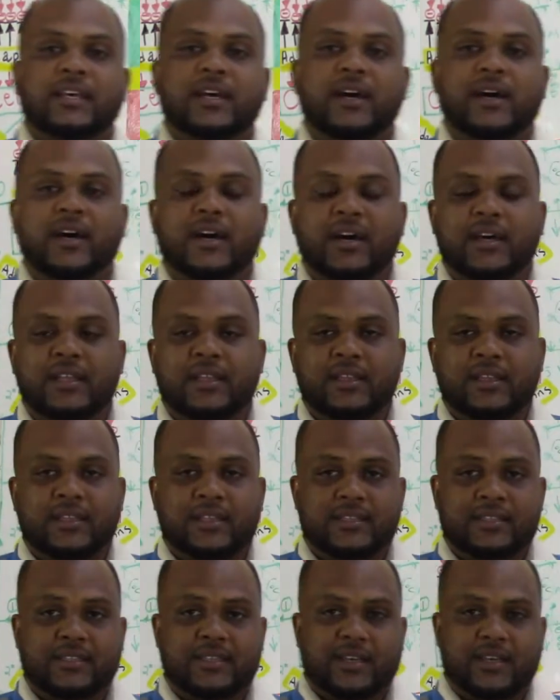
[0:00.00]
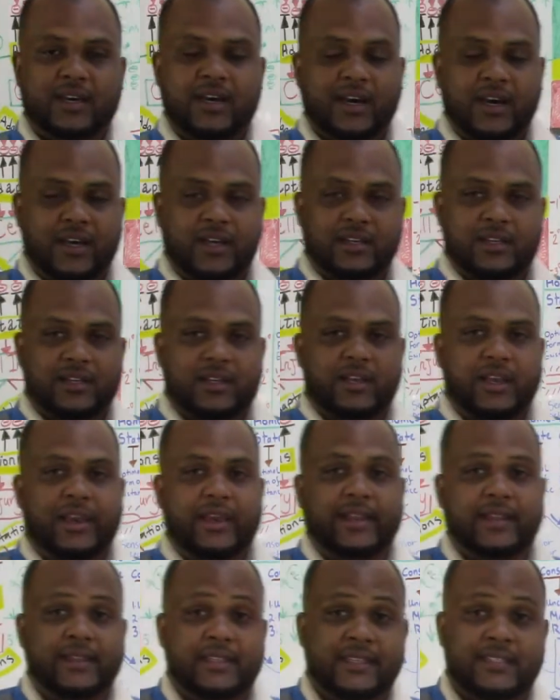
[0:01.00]
hot
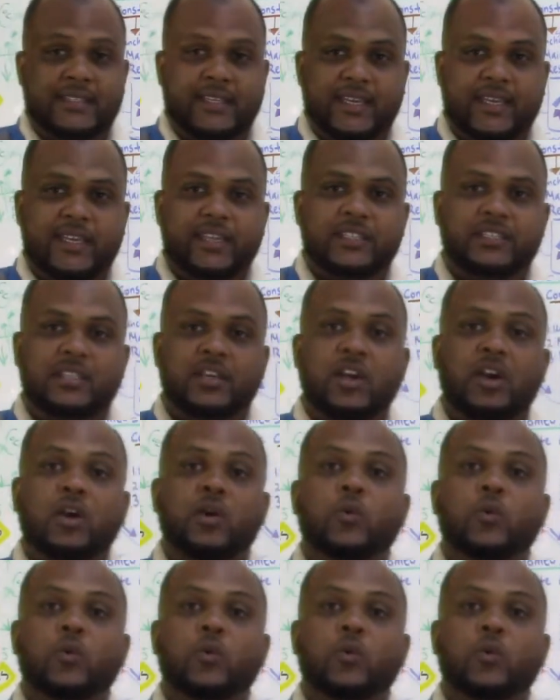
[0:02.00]
and this heat